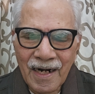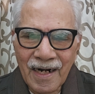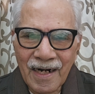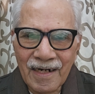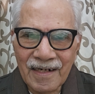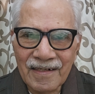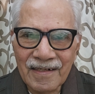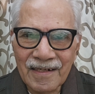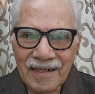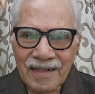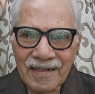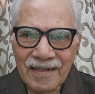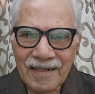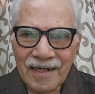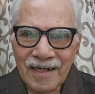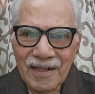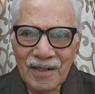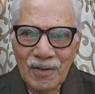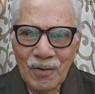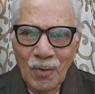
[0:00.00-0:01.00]
under
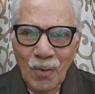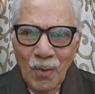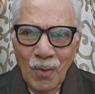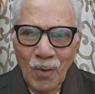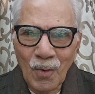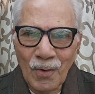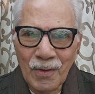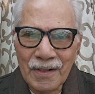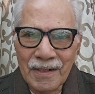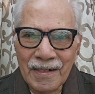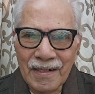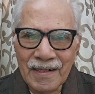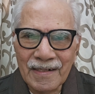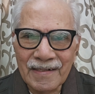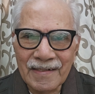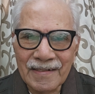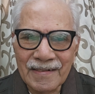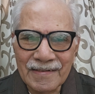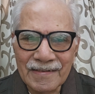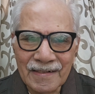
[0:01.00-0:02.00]
controlled
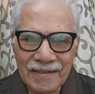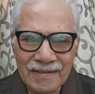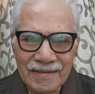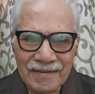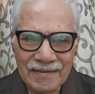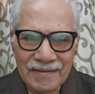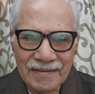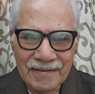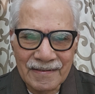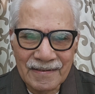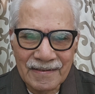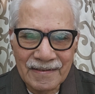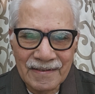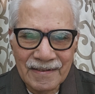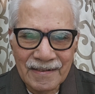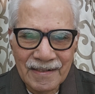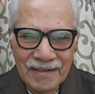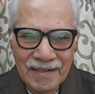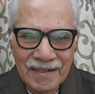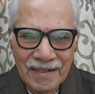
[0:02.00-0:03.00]
conditions.
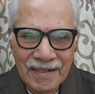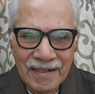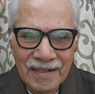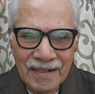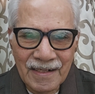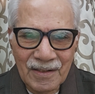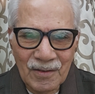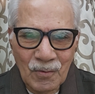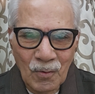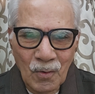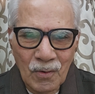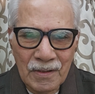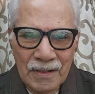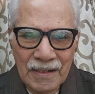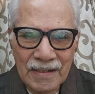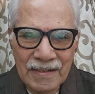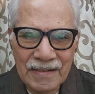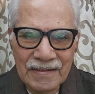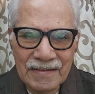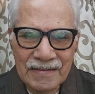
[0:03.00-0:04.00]
Controlled
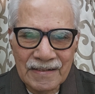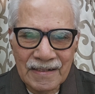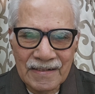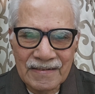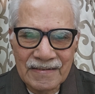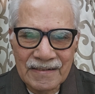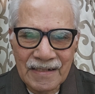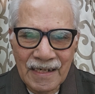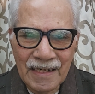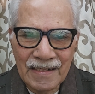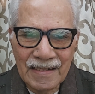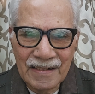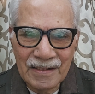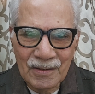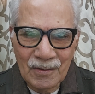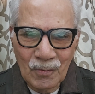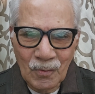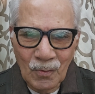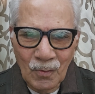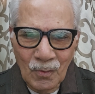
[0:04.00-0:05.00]
conditions shall
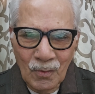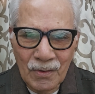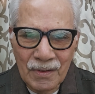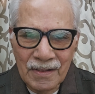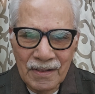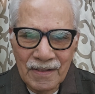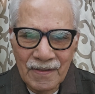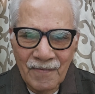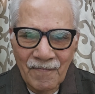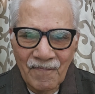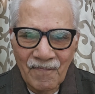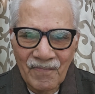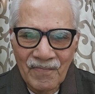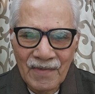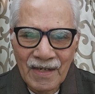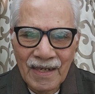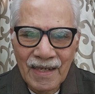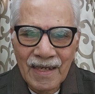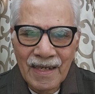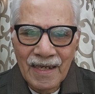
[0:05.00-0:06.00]
include,
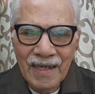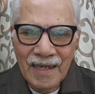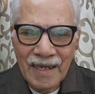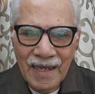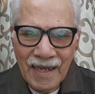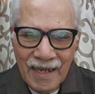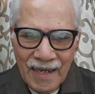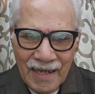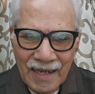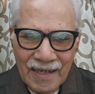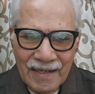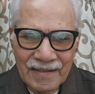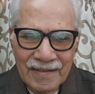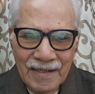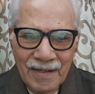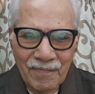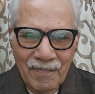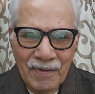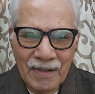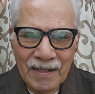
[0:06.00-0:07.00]
as
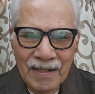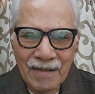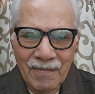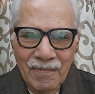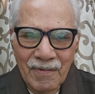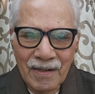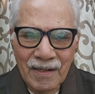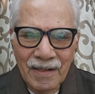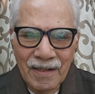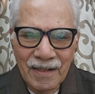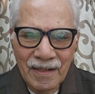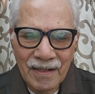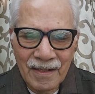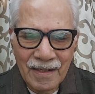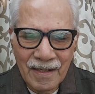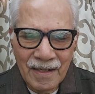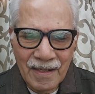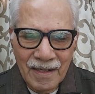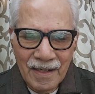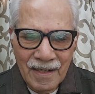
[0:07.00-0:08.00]
applicable,
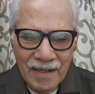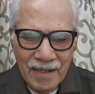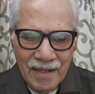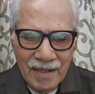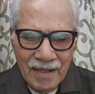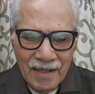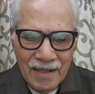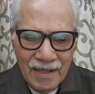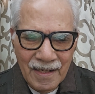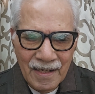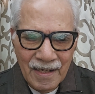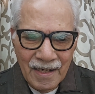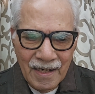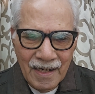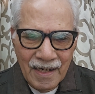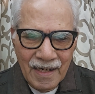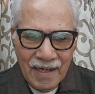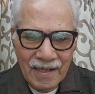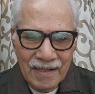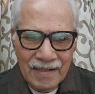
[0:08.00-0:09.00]

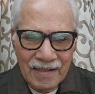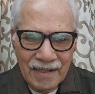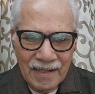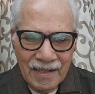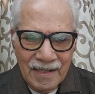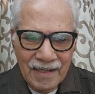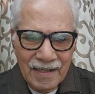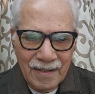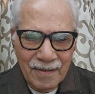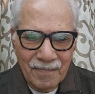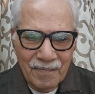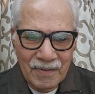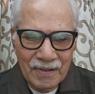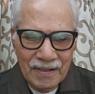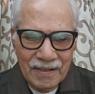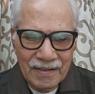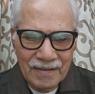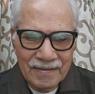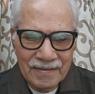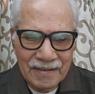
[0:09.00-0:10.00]
and A,
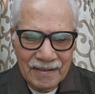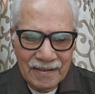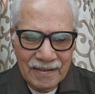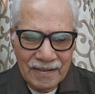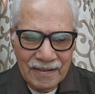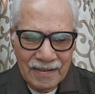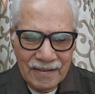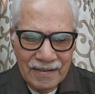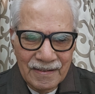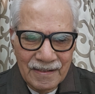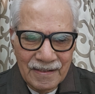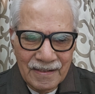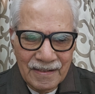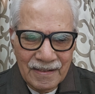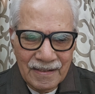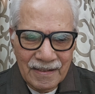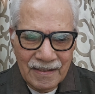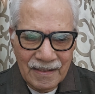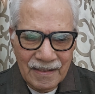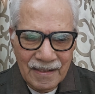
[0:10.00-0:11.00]
B, C,
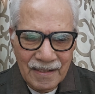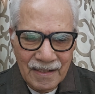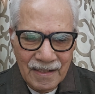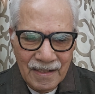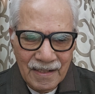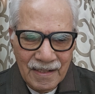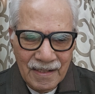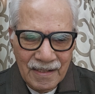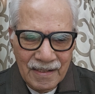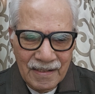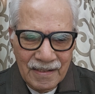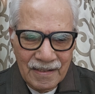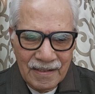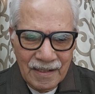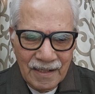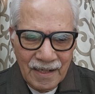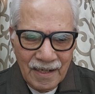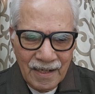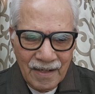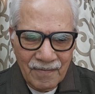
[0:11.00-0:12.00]
D,
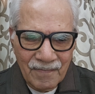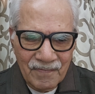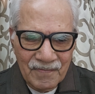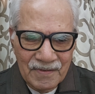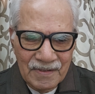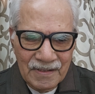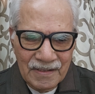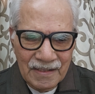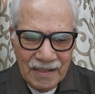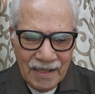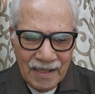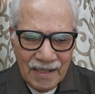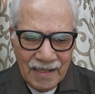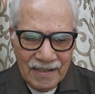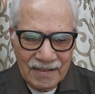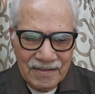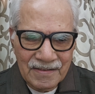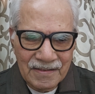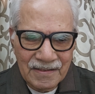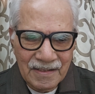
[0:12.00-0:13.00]
E, F, G,
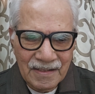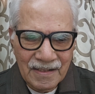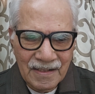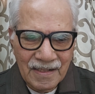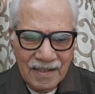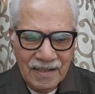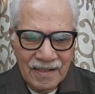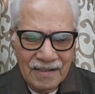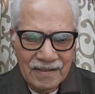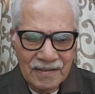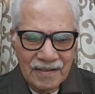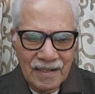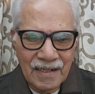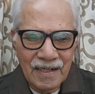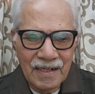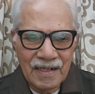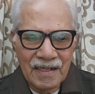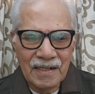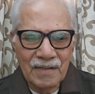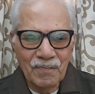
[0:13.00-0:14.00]
H. There
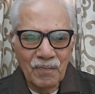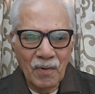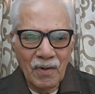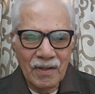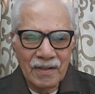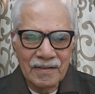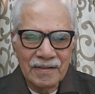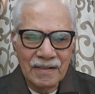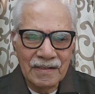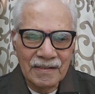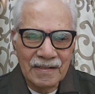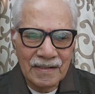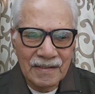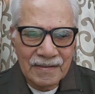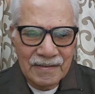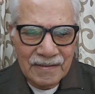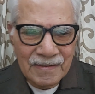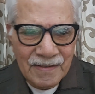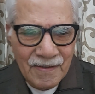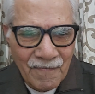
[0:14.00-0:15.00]
are 8 points in
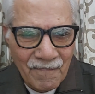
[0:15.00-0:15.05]
this.